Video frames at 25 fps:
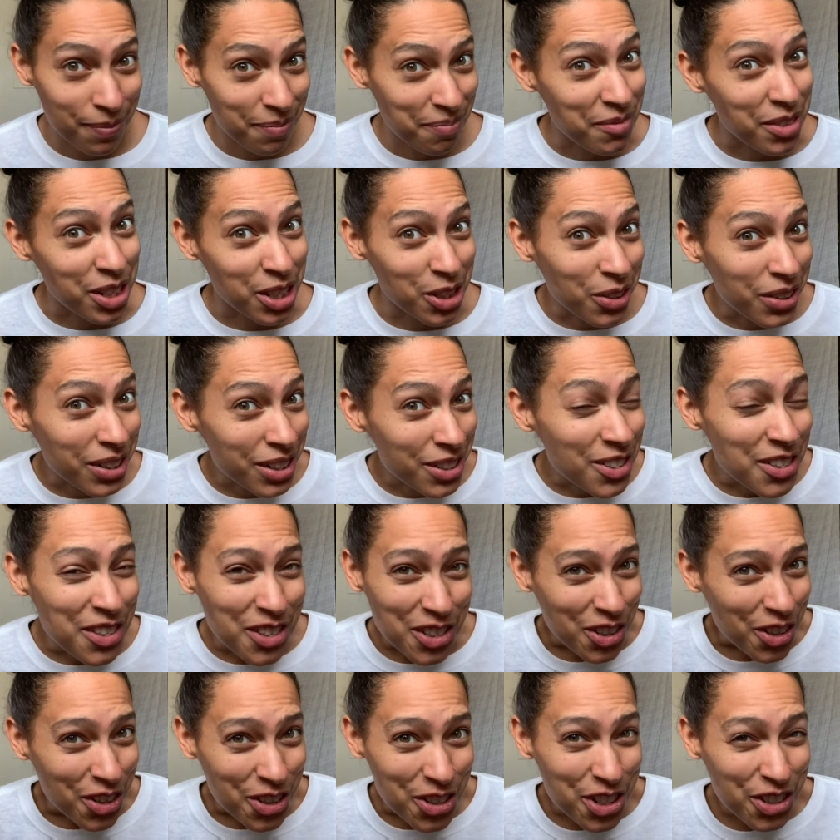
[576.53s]
You can
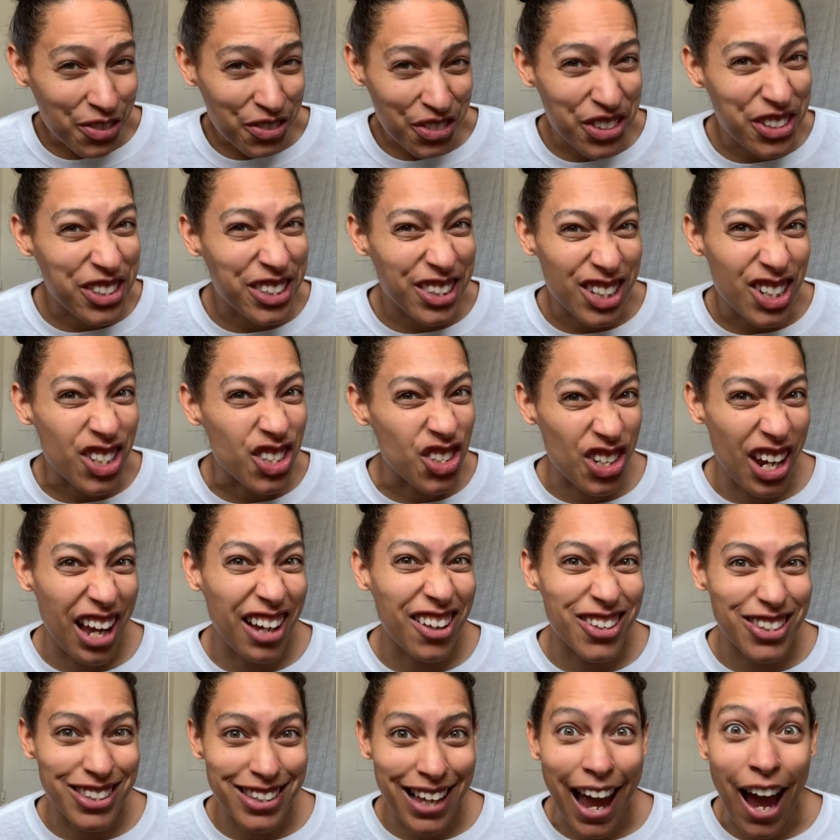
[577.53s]
search for
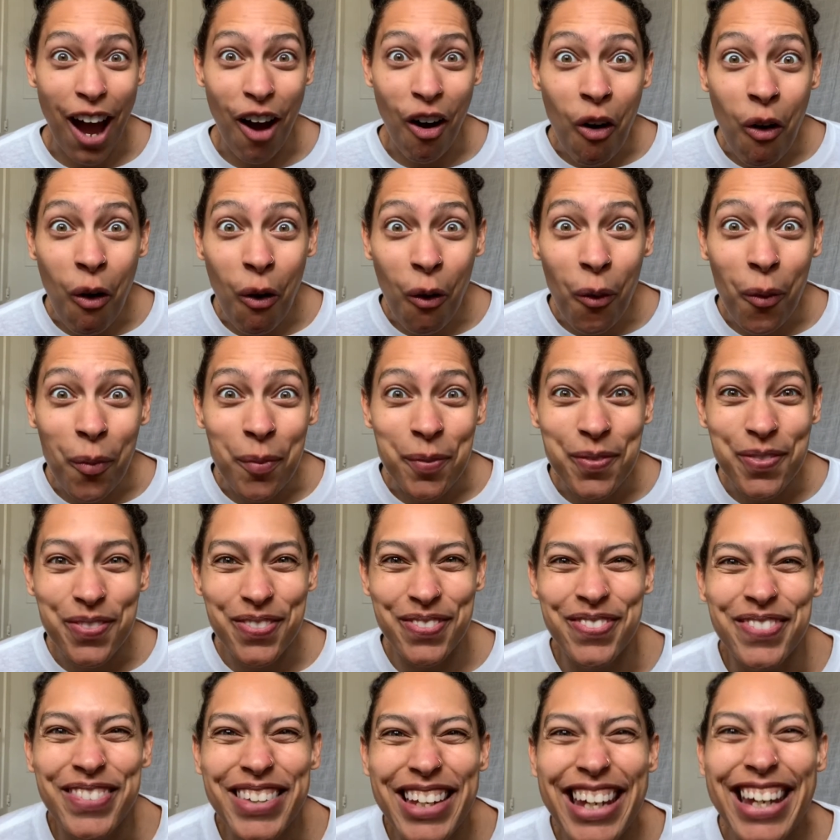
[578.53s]
seashells at
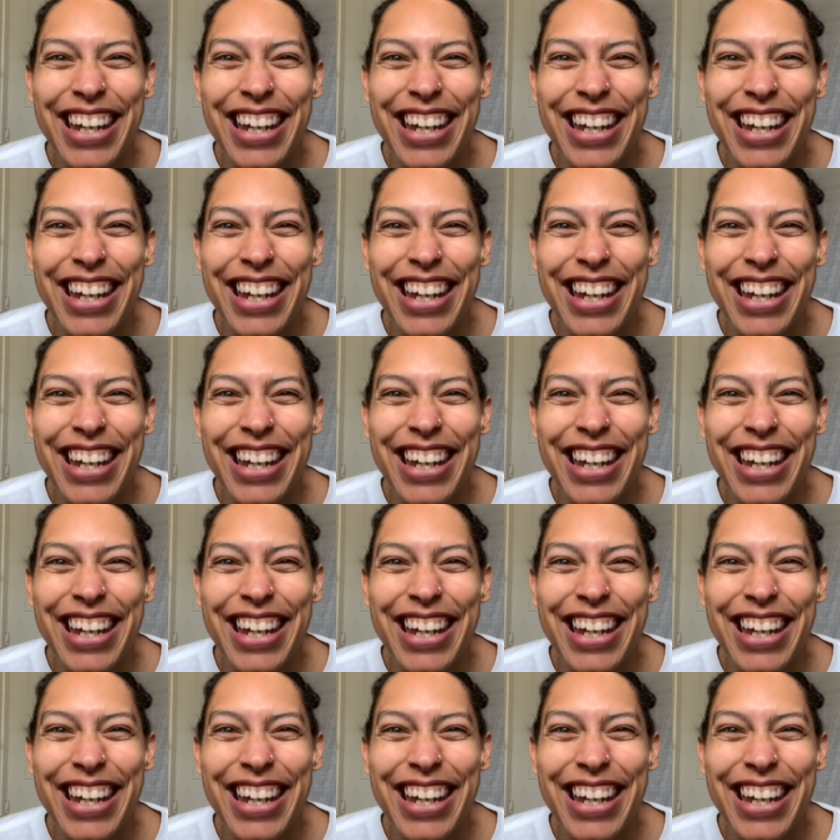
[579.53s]
home.